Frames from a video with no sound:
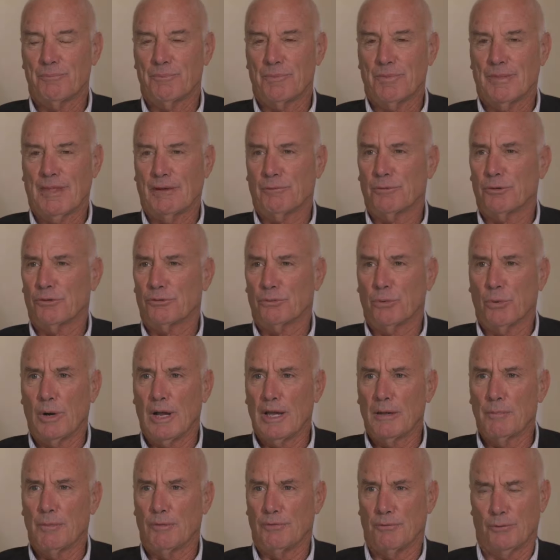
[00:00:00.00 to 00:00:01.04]
that was
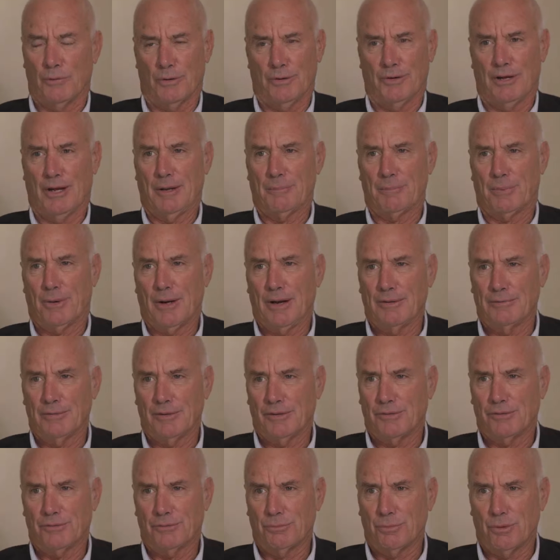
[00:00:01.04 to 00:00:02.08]
way before
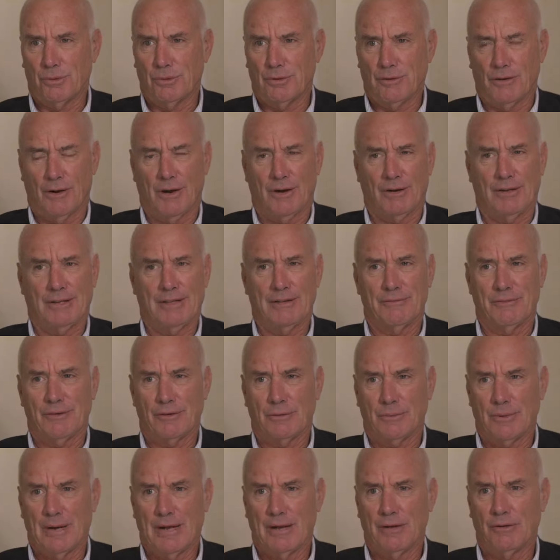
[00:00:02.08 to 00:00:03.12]
nonprofits were hardly even
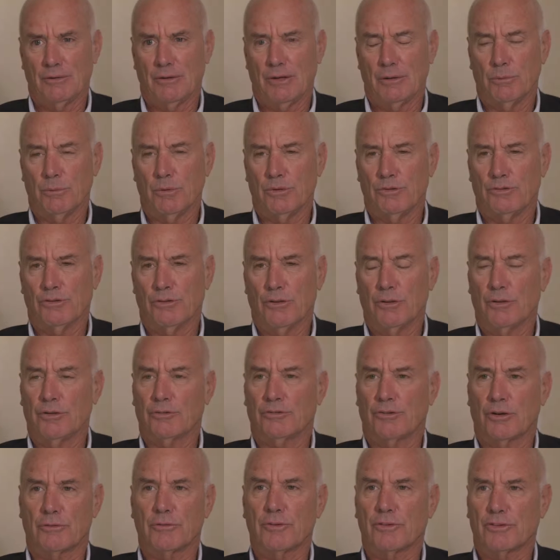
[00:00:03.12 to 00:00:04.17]
around. It was the
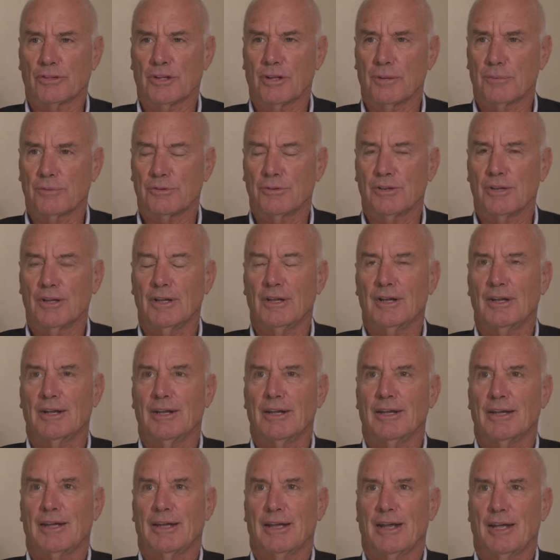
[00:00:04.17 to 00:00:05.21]
service clubs.
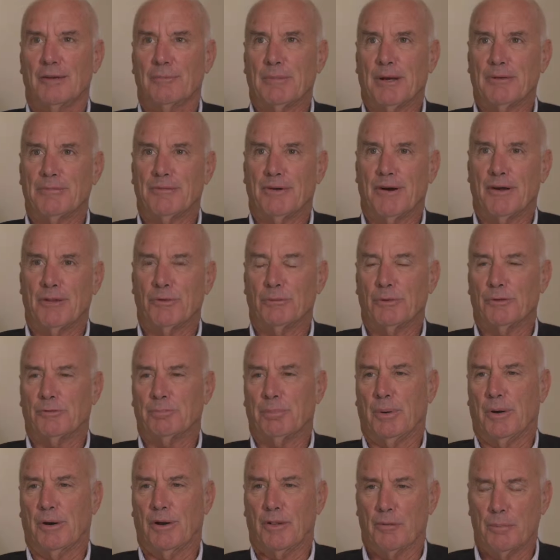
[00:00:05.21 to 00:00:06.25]
And my father was
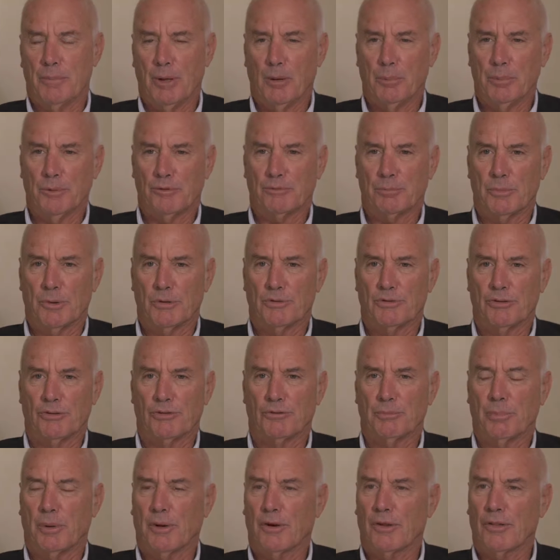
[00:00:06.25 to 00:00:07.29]
part of the Milpas
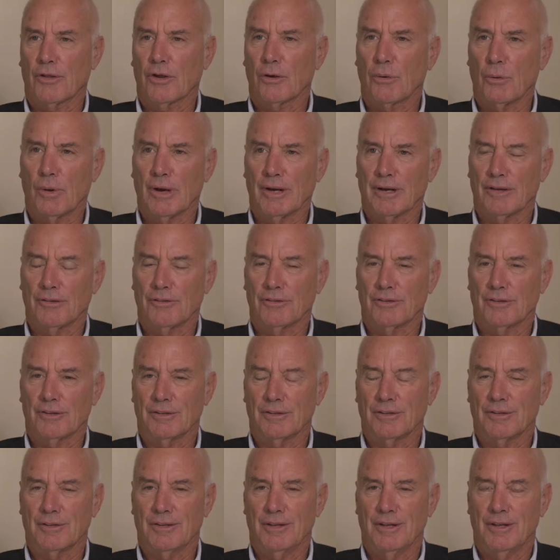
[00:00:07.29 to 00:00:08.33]
Merchants, part of the Kiwanis,
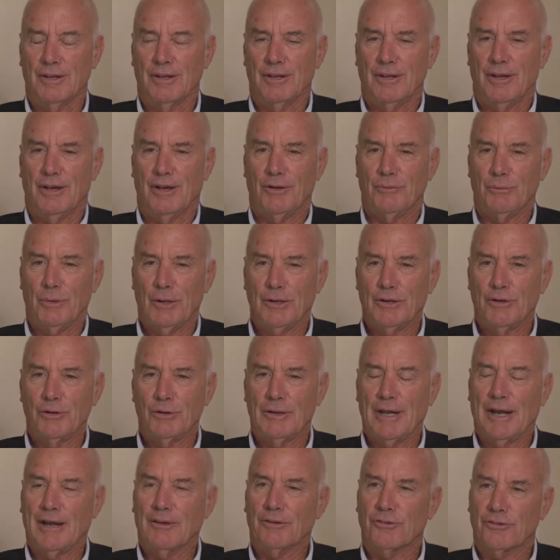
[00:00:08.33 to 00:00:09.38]
and we'd go
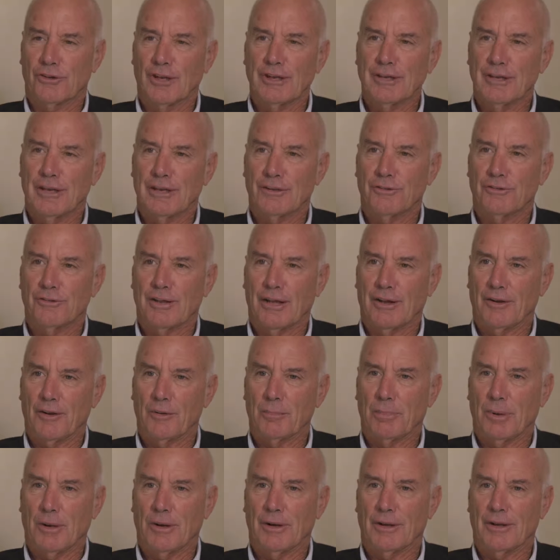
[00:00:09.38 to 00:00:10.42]
down Sundays, down to the
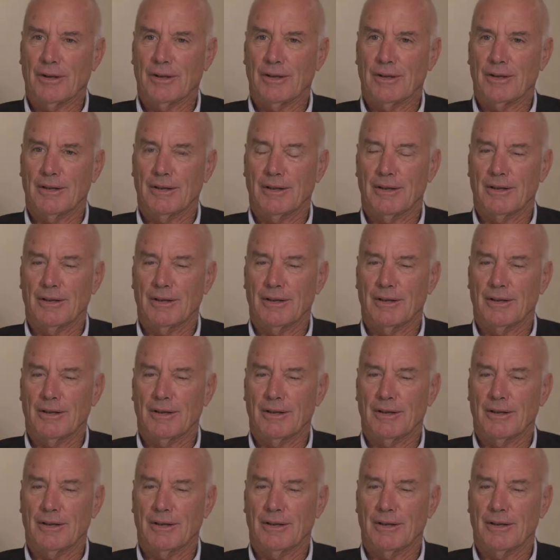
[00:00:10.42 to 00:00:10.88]
park,